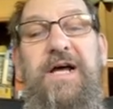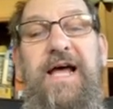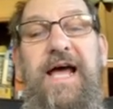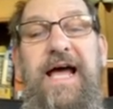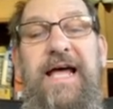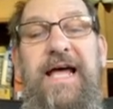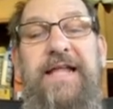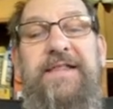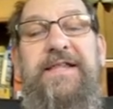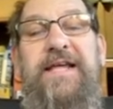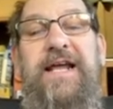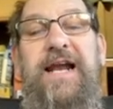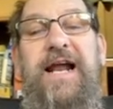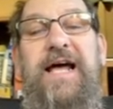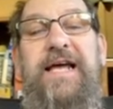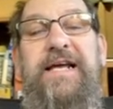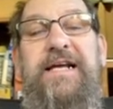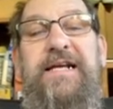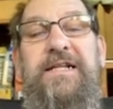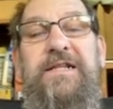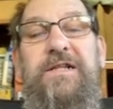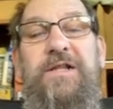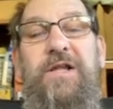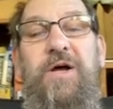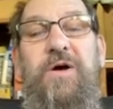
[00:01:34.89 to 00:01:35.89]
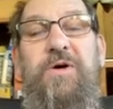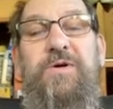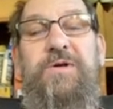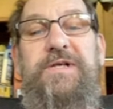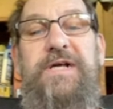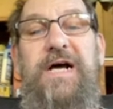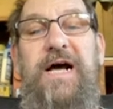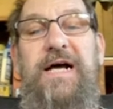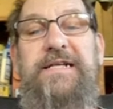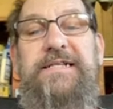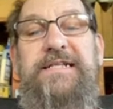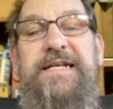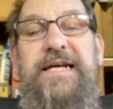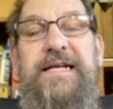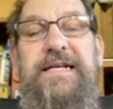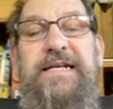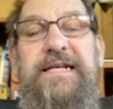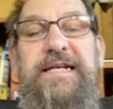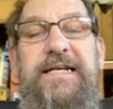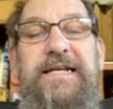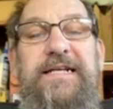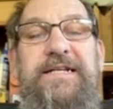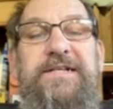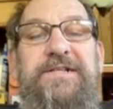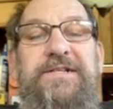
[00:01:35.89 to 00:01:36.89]
And then I can load content
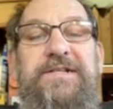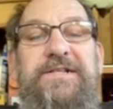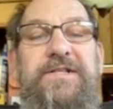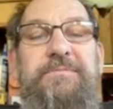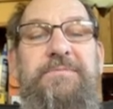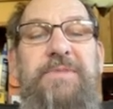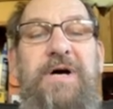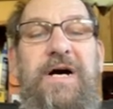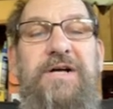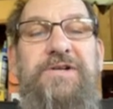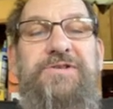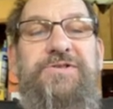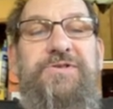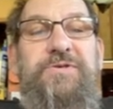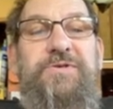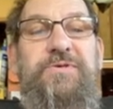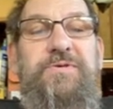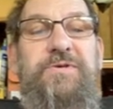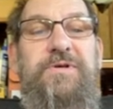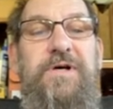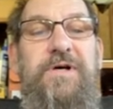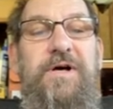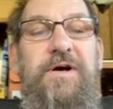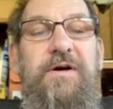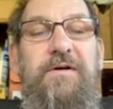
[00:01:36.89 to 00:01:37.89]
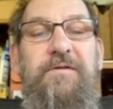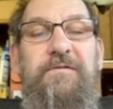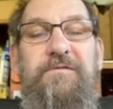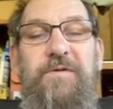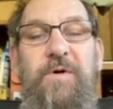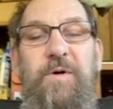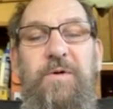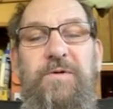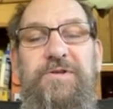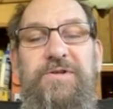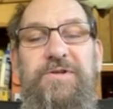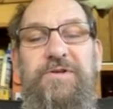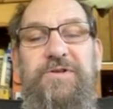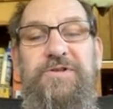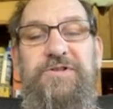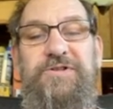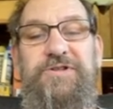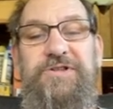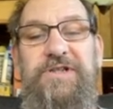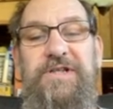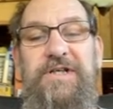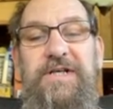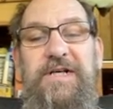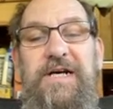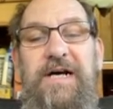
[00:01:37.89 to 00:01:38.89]
into the module
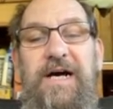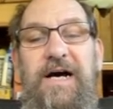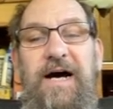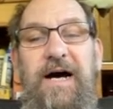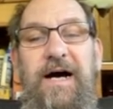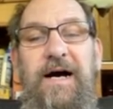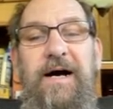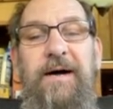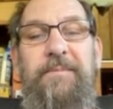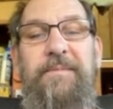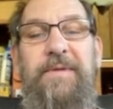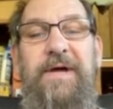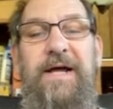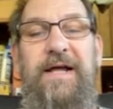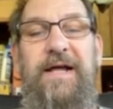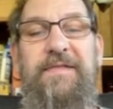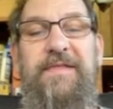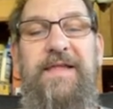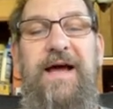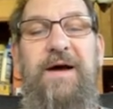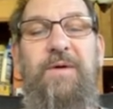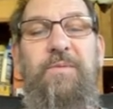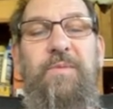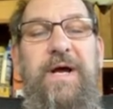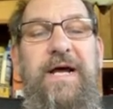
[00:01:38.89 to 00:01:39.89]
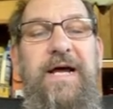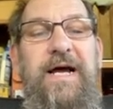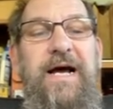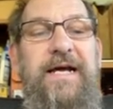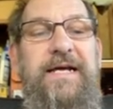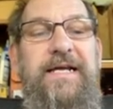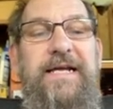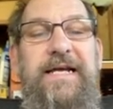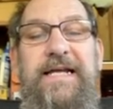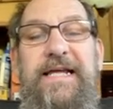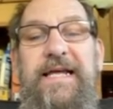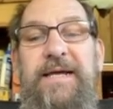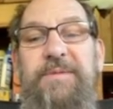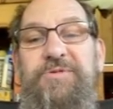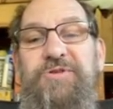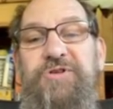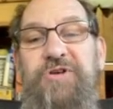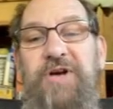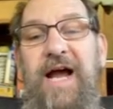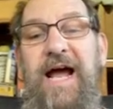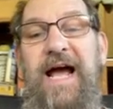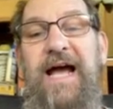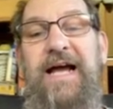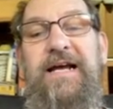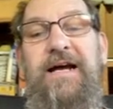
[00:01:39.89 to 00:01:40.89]
folders. And that way I can keep
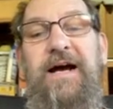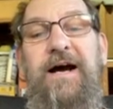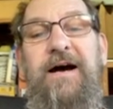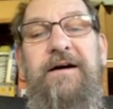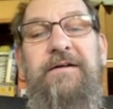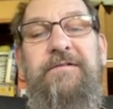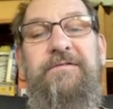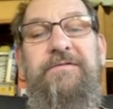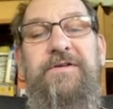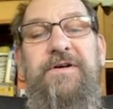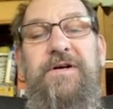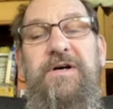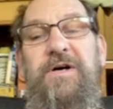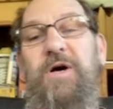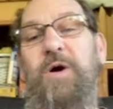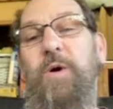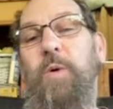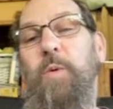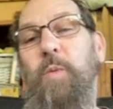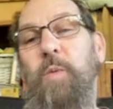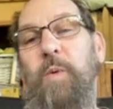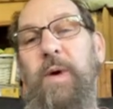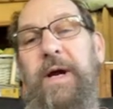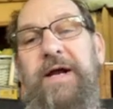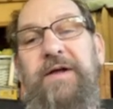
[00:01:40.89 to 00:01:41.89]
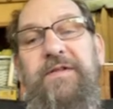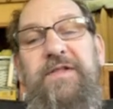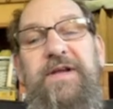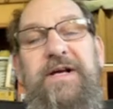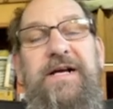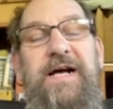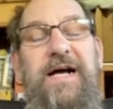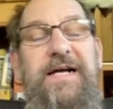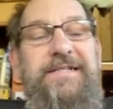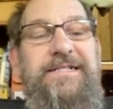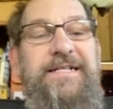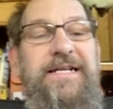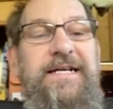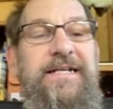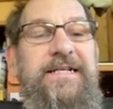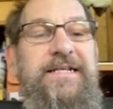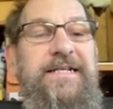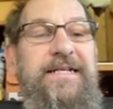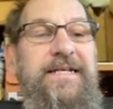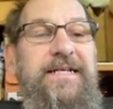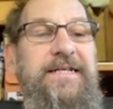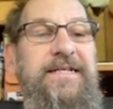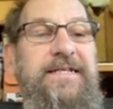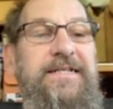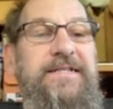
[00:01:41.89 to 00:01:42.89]
track of where the content
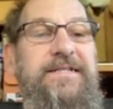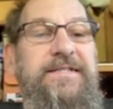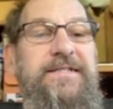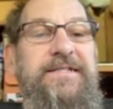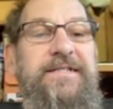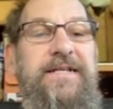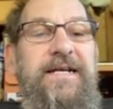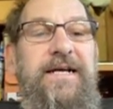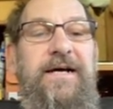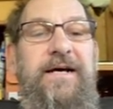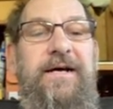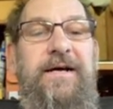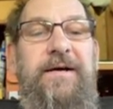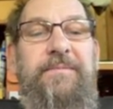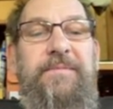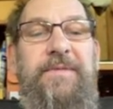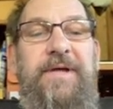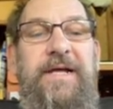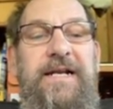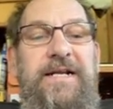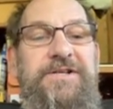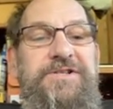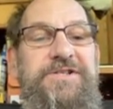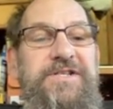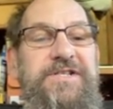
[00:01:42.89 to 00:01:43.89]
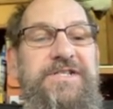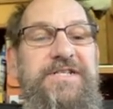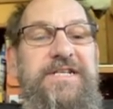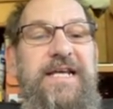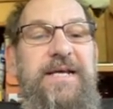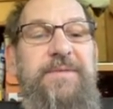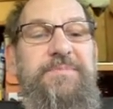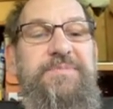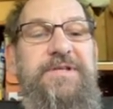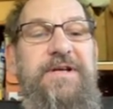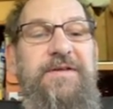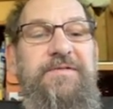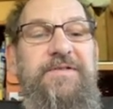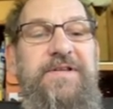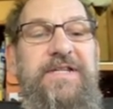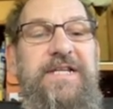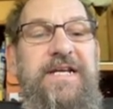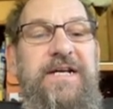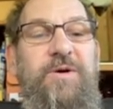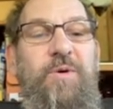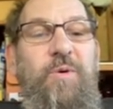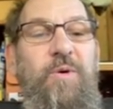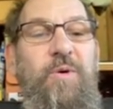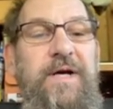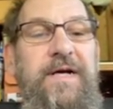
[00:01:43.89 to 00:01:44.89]
is. And it just keeps
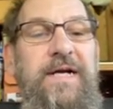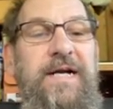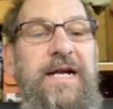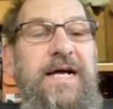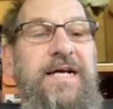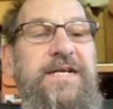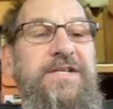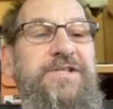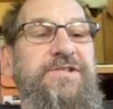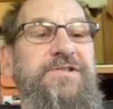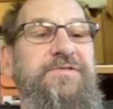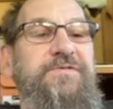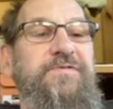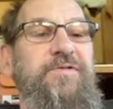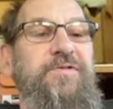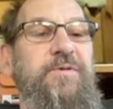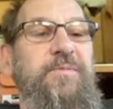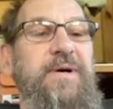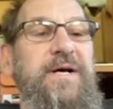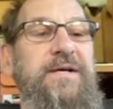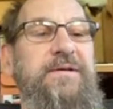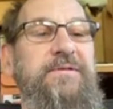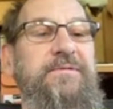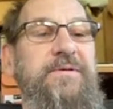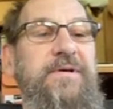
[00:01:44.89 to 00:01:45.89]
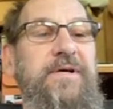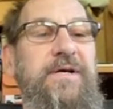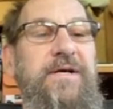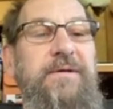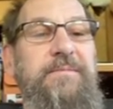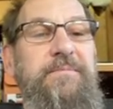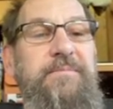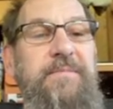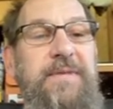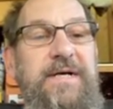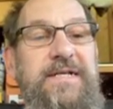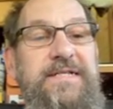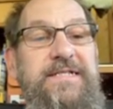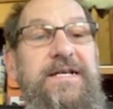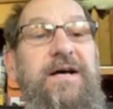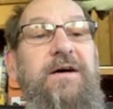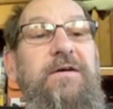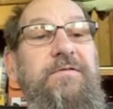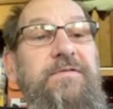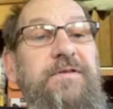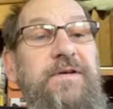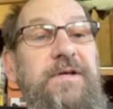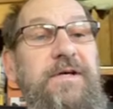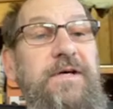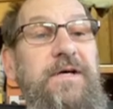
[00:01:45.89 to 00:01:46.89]
everything organized for
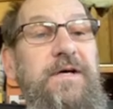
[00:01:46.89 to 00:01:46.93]
myself.